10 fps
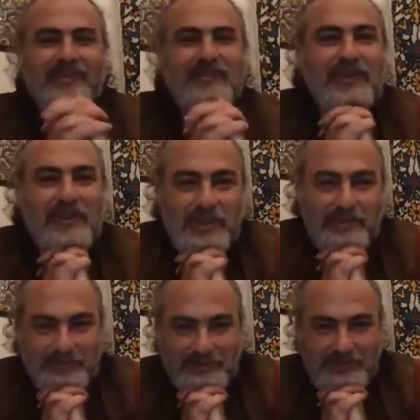Thank you,
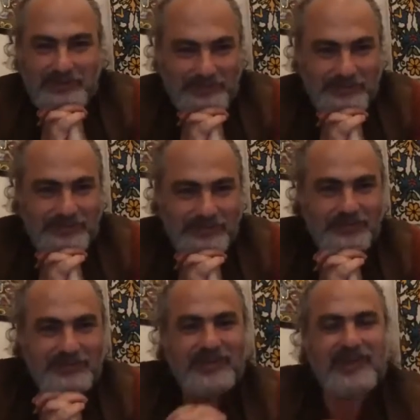Afka, for
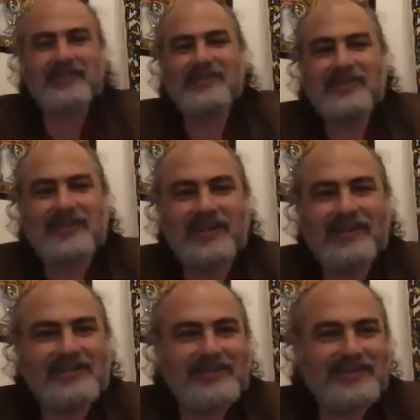organizing
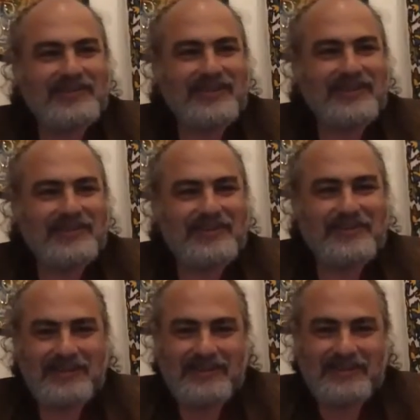that. And
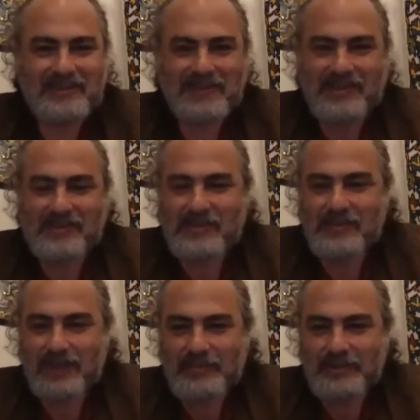yeah, so
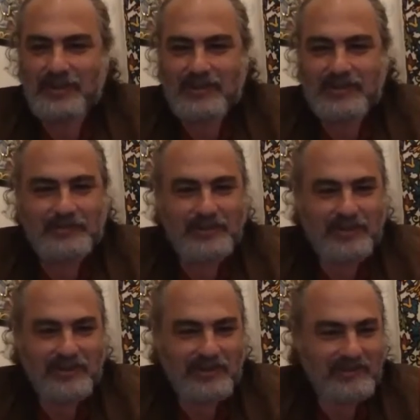happy to be
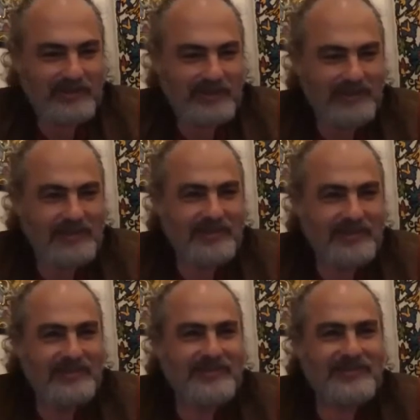here and
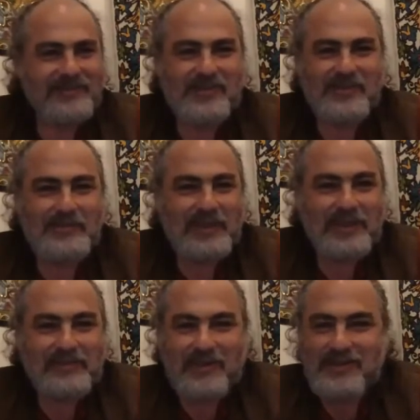see
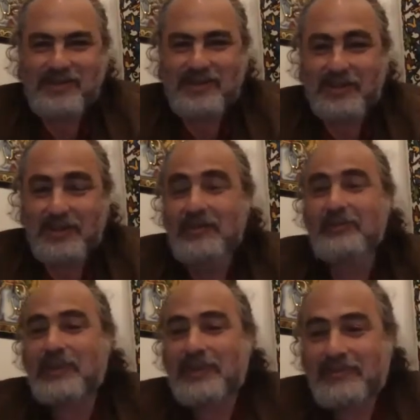many faces I know
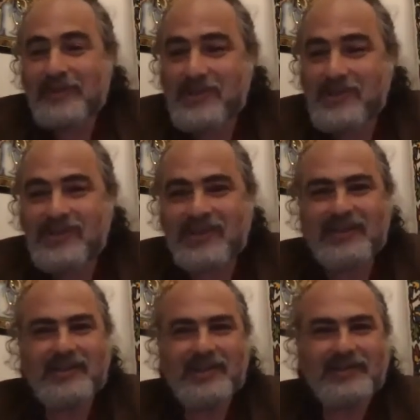and many faces I
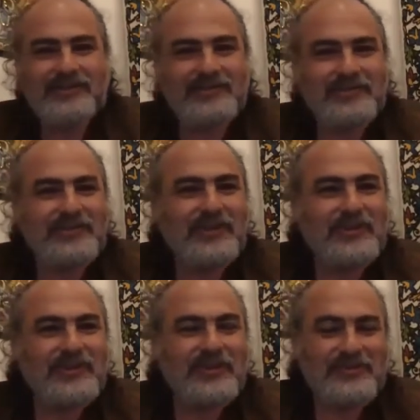yet do
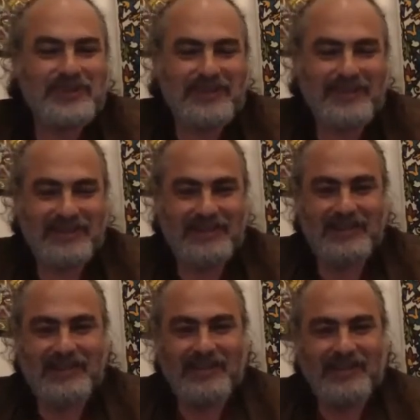not know.
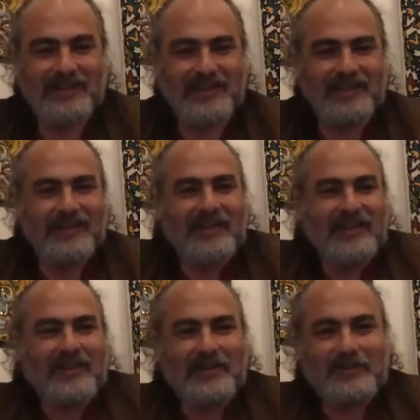
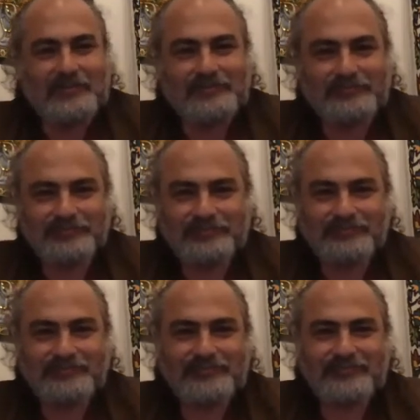Um,
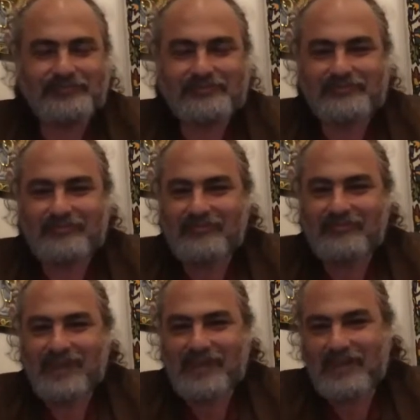
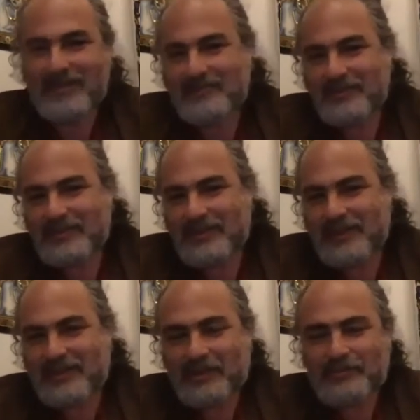yeah, and very
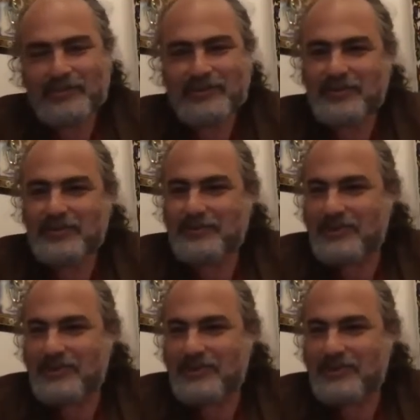humbled to be